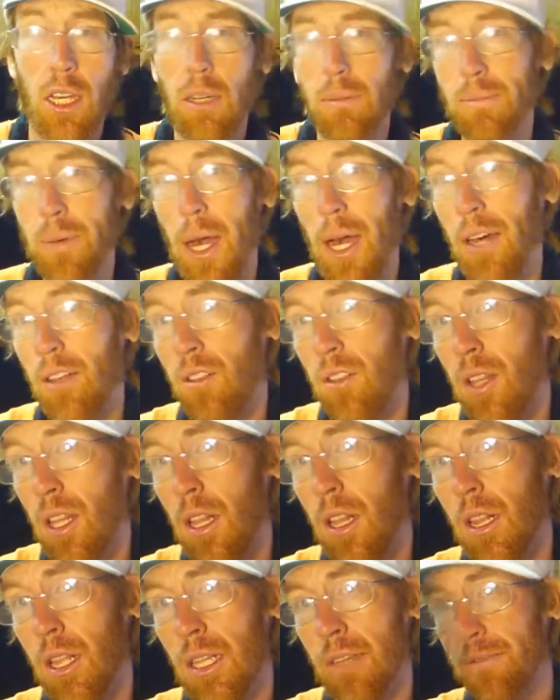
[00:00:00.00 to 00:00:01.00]
about the
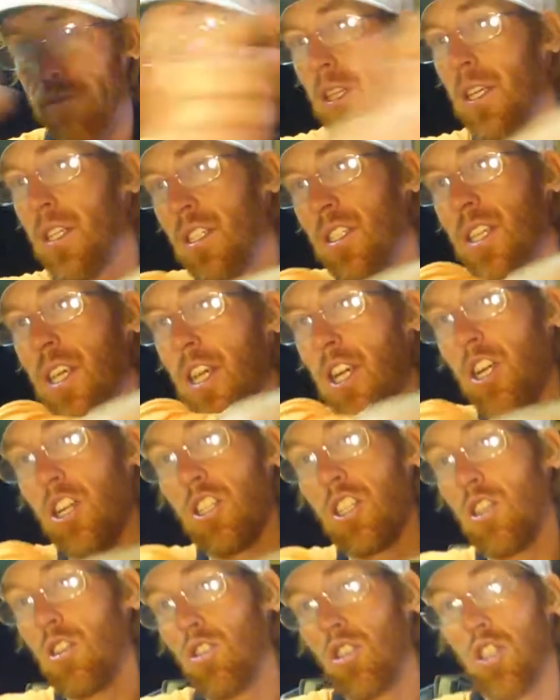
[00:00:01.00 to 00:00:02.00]
Leafy's Here
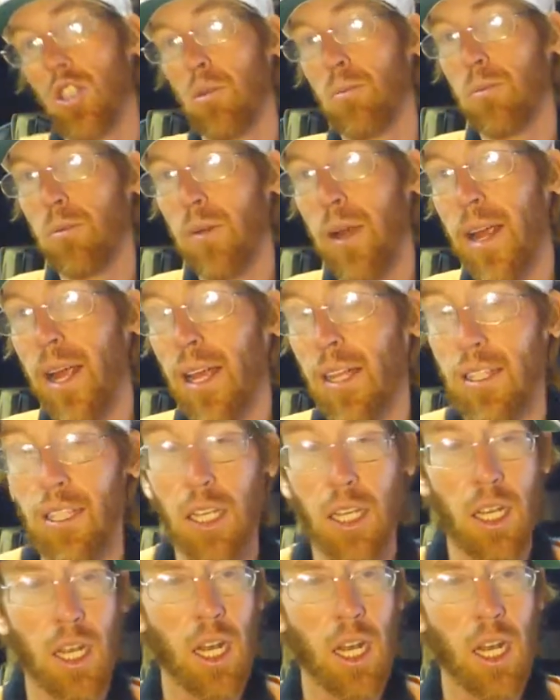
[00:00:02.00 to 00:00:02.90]
YouTube rant.